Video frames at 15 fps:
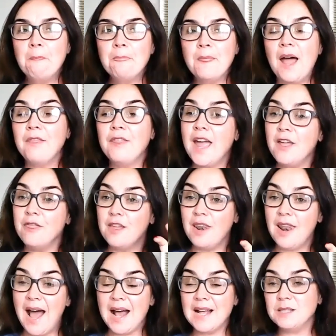And then the
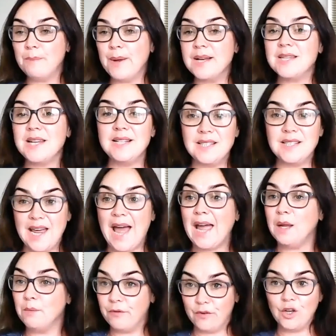last bit is
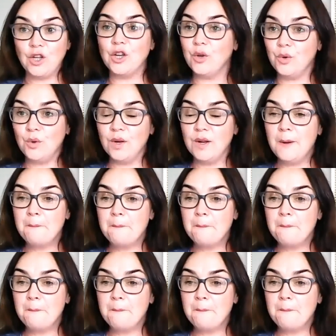time for you.